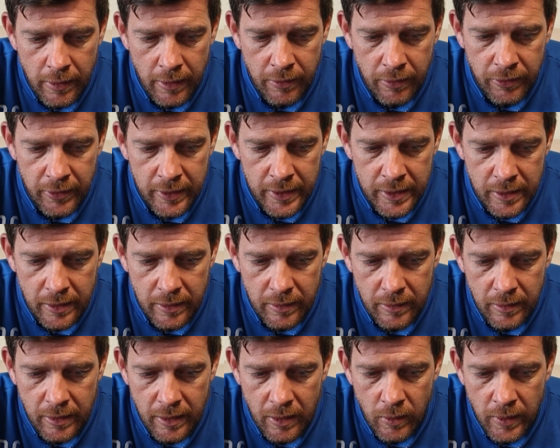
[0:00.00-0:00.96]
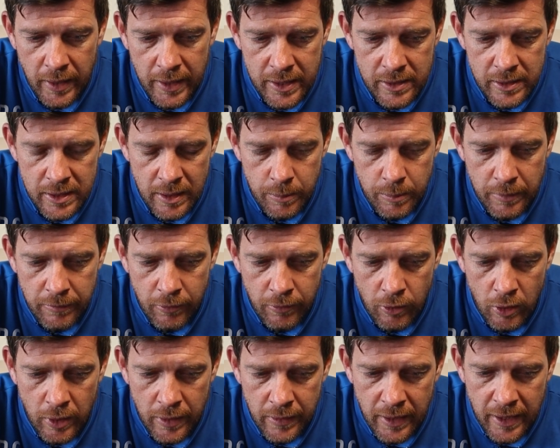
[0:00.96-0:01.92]
And I think, you know, like I said
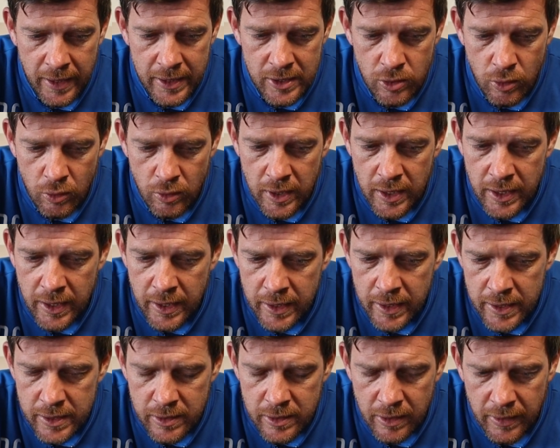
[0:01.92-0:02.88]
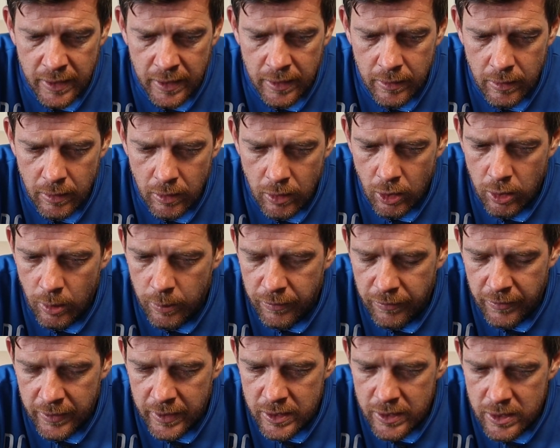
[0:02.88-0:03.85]
before, in the last 3 years, I think club
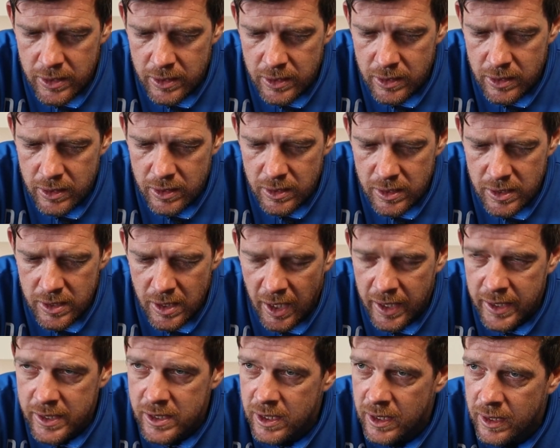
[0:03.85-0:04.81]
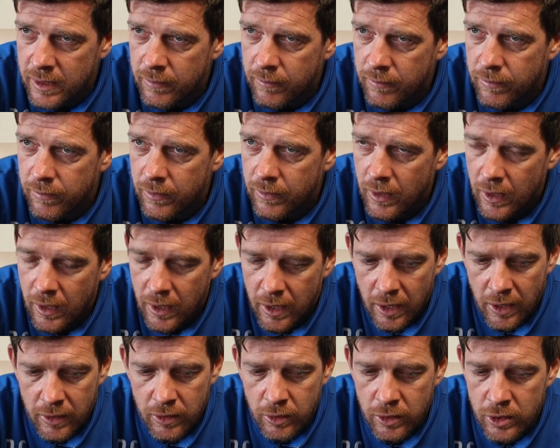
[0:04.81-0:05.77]
finished 19th
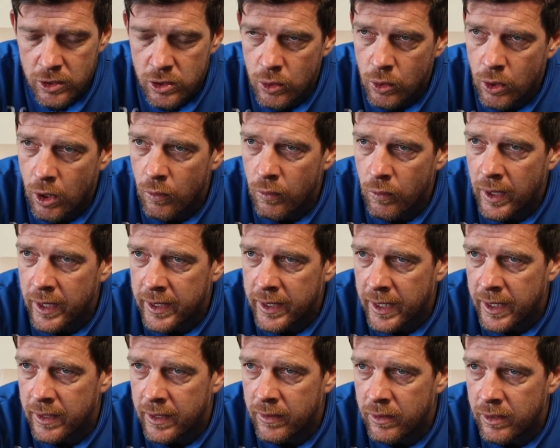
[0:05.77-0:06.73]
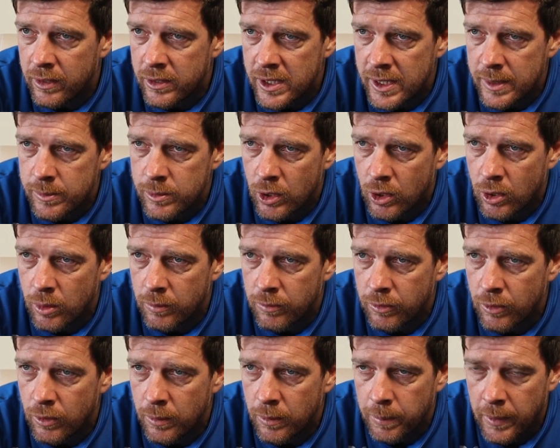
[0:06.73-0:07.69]
and the other two got relegated, the teams that come
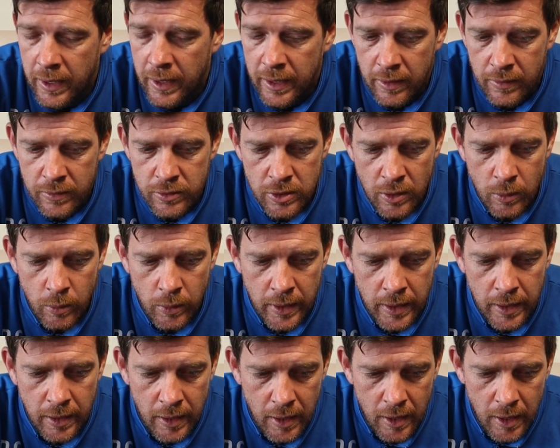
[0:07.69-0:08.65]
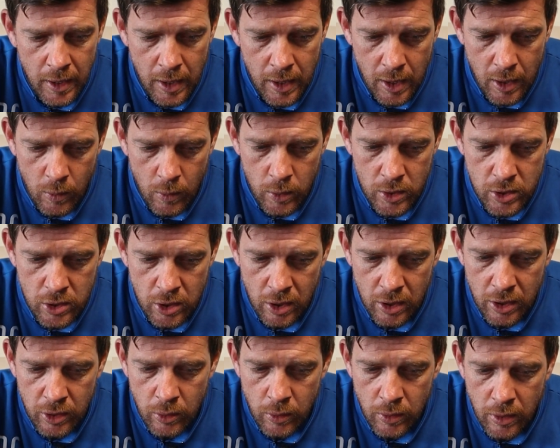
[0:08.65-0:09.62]
through the playoffs. So We're
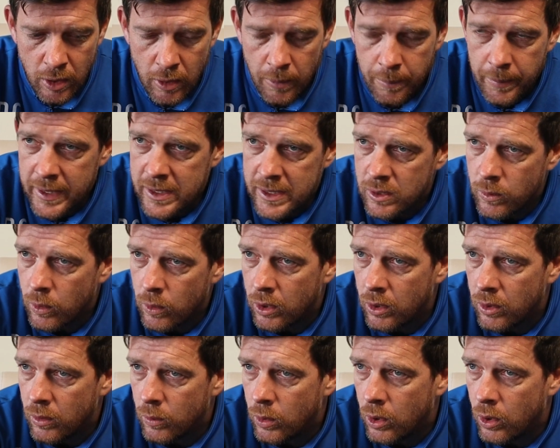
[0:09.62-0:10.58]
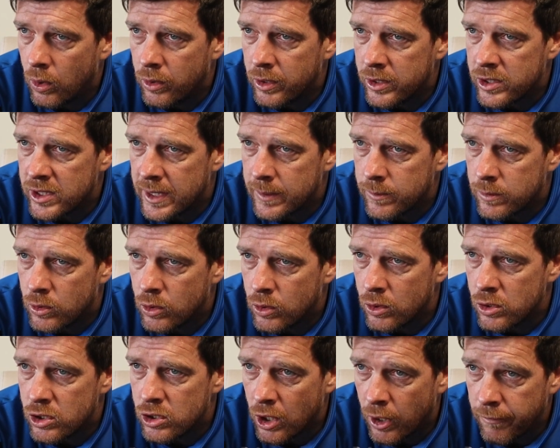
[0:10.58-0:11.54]
certainly doing a lot better than what other teams have
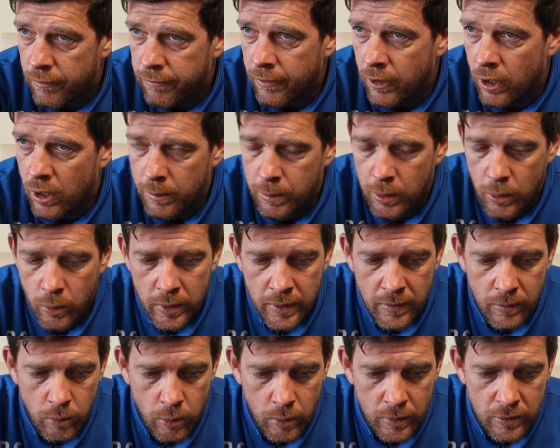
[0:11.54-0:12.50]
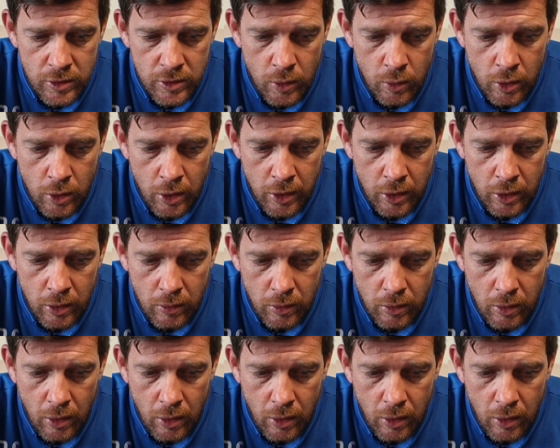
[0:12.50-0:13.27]
done so far, but we've still got a